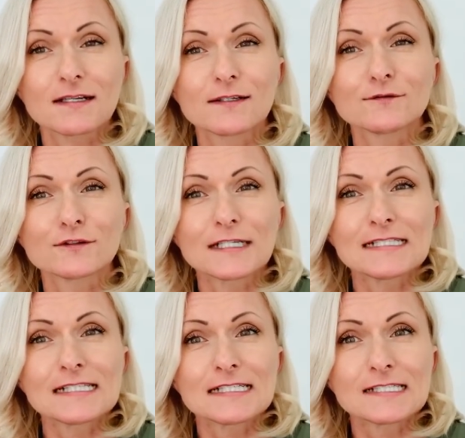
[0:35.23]

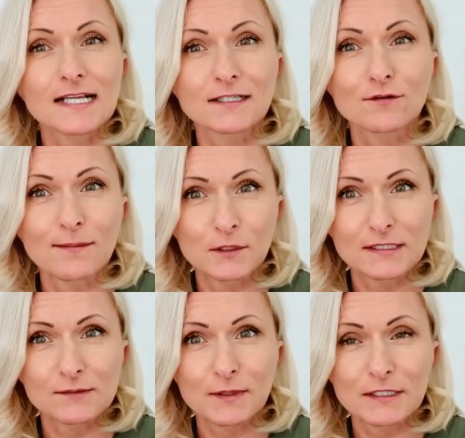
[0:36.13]
phrases and grammar
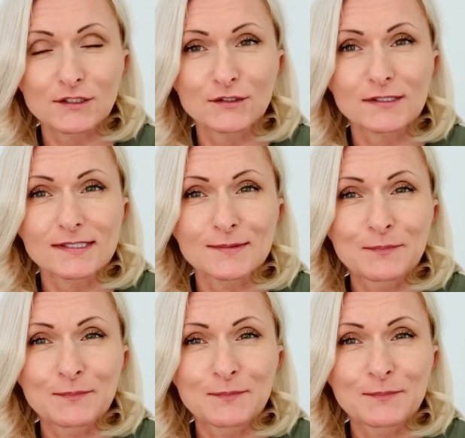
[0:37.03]
expressions.